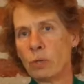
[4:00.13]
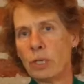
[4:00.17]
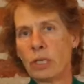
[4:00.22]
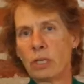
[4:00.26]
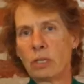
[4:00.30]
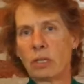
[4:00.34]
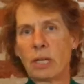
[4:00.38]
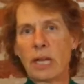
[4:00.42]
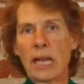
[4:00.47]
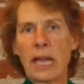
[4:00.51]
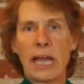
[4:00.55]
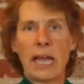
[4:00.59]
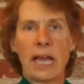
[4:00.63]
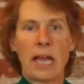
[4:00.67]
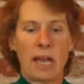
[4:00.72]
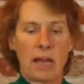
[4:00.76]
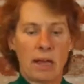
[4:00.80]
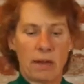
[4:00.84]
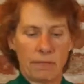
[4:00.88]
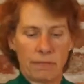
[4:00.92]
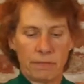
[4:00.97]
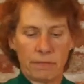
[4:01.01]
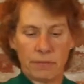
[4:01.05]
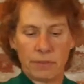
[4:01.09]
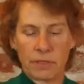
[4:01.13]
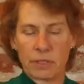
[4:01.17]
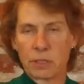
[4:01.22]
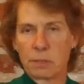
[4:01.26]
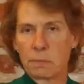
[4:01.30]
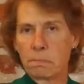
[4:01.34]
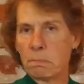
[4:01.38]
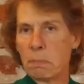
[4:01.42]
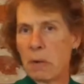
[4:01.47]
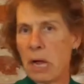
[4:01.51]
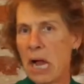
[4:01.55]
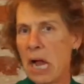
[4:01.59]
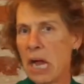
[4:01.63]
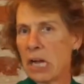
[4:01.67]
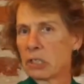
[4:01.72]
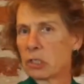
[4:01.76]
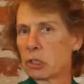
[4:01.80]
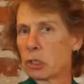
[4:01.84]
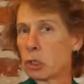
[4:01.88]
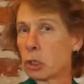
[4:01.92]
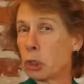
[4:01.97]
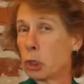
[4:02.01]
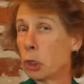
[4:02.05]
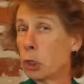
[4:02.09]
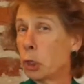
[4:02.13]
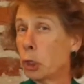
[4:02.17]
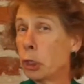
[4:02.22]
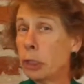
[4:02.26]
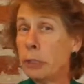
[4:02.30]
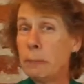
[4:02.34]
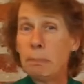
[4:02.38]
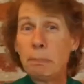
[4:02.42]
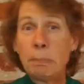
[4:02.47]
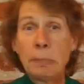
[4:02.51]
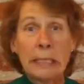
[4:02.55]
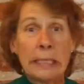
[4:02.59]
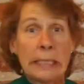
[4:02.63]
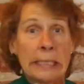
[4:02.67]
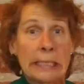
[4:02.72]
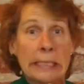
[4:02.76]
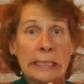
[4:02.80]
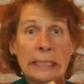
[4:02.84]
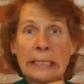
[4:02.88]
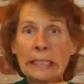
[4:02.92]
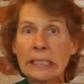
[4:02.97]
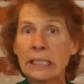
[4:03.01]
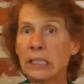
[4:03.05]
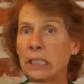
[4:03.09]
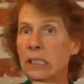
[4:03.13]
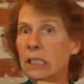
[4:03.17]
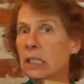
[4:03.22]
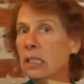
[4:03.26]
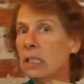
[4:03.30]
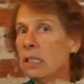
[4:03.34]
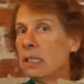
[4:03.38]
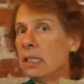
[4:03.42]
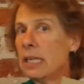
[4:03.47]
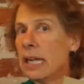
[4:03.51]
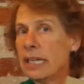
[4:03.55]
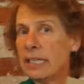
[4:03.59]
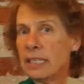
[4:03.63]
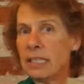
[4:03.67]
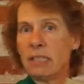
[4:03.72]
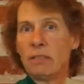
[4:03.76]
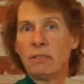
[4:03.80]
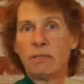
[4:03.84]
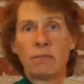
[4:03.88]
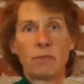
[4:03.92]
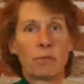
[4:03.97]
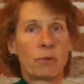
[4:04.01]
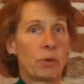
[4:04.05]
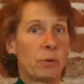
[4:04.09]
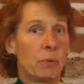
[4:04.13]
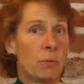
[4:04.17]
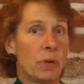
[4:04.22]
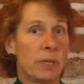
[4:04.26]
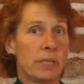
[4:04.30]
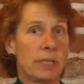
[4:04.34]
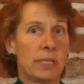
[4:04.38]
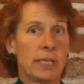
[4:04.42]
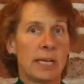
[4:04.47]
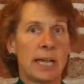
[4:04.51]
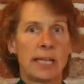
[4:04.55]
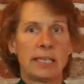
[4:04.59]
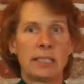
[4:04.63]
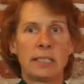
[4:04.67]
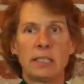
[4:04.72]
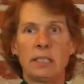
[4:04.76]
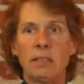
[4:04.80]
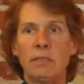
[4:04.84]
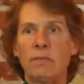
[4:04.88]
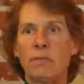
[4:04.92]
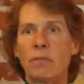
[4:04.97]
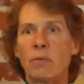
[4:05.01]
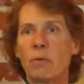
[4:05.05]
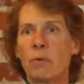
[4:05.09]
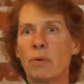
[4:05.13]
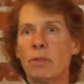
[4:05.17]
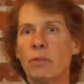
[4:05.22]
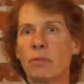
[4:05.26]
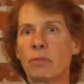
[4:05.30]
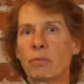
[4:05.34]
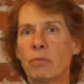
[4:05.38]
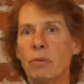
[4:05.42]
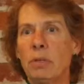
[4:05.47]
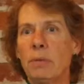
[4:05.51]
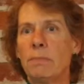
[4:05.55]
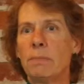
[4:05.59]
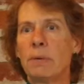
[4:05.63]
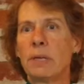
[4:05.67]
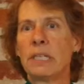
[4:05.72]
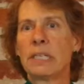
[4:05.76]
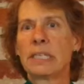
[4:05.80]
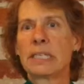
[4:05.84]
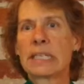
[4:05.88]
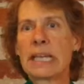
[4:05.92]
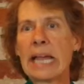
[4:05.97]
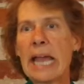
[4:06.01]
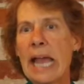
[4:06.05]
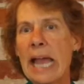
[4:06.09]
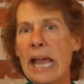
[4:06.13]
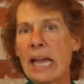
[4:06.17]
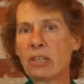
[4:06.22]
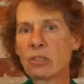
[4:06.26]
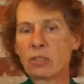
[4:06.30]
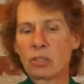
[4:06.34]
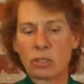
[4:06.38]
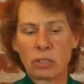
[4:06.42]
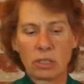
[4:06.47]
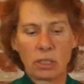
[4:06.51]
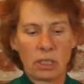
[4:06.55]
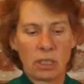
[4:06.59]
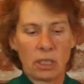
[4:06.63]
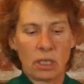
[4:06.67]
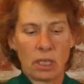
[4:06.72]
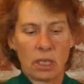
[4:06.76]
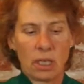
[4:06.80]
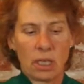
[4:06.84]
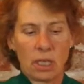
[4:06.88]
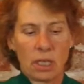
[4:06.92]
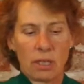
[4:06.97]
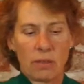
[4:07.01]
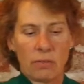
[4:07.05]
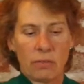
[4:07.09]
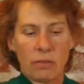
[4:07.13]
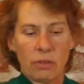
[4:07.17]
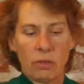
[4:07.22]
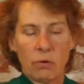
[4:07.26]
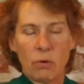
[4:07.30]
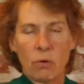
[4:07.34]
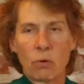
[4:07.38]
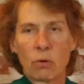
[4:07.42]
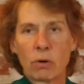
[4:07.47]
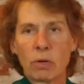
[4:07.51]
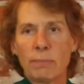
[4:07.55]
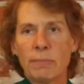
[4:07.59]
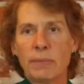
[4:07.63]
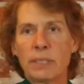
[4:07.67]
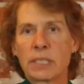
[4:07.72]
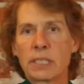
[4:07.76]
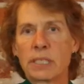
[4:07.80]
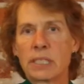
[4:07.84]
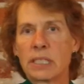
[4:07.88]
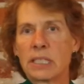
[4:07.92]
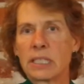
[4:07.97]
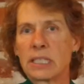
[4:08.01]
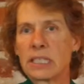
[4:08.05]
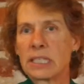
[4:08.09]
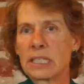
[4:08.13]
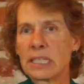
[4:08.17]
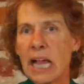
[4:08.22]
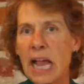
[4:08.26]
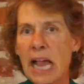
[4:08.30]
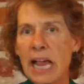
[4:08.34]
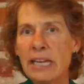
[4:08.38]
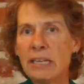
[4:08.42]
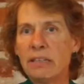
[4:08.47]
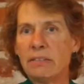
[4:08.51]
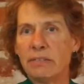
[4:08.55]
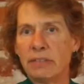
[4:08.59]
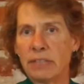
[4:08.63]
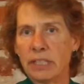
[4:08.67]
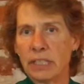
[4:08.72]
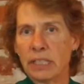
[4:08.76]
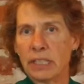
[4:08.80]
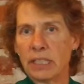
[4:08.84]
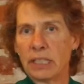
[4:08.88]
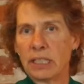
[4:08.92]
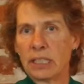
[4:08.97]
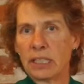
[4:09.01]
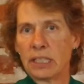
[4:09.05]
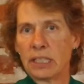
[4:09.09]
could have this box could be 1941 to 1943, but it's actually the ornaments inside of it